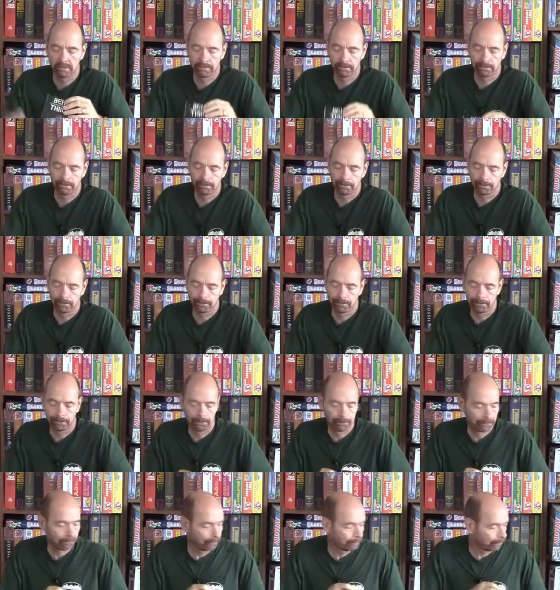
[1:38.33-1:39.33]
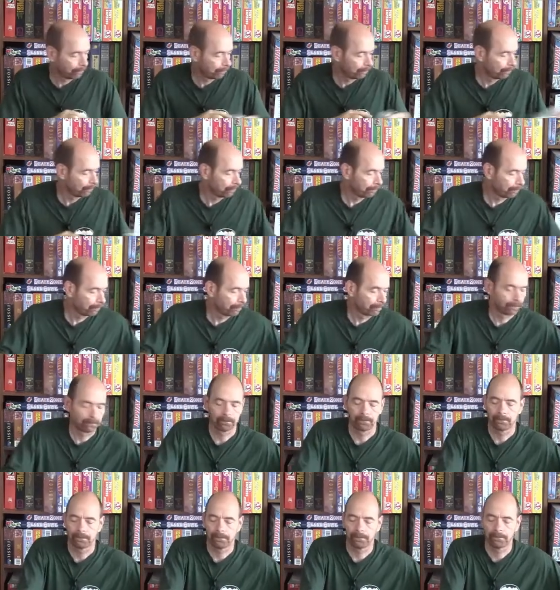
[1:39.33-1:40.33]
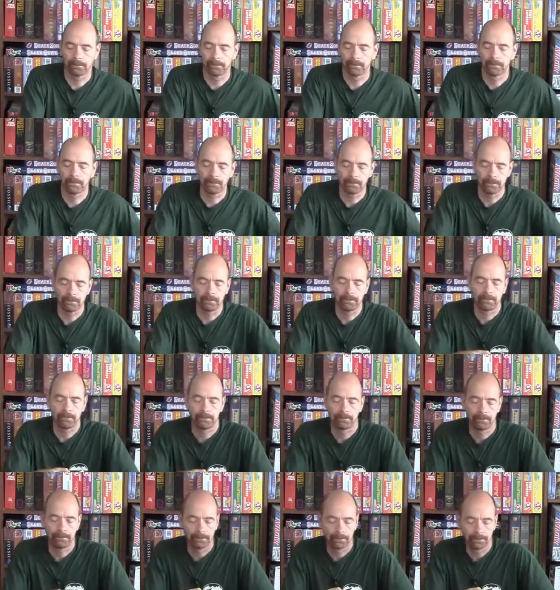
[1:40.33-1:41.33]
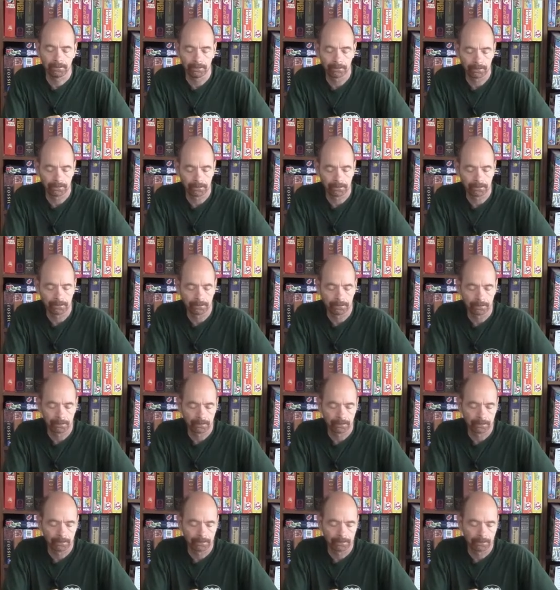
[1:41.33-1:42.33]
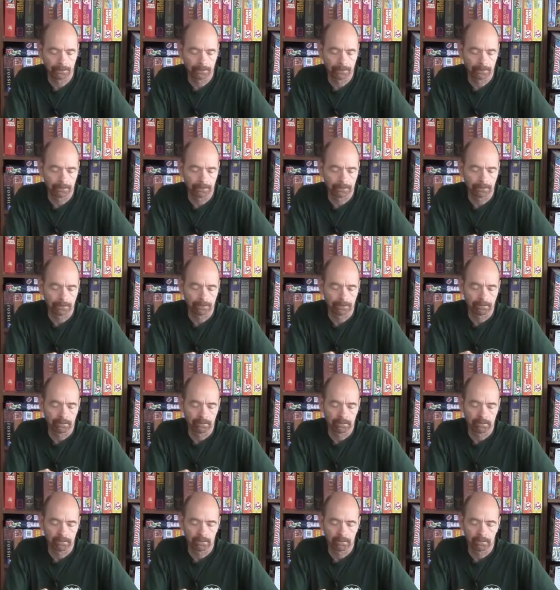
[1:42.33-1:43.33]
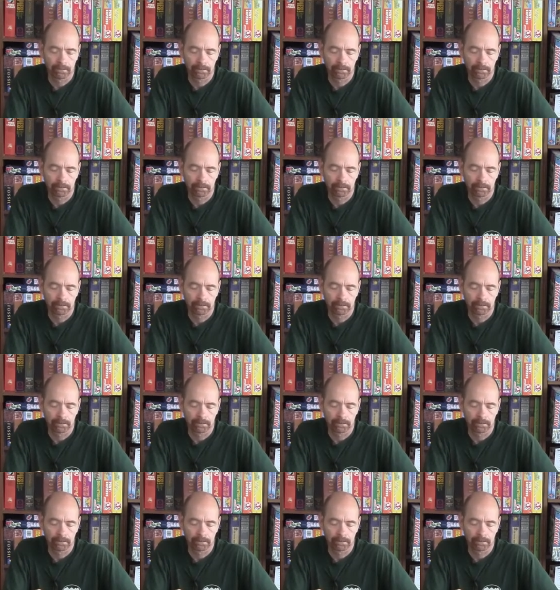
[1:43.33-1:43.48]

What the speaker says: [no speech]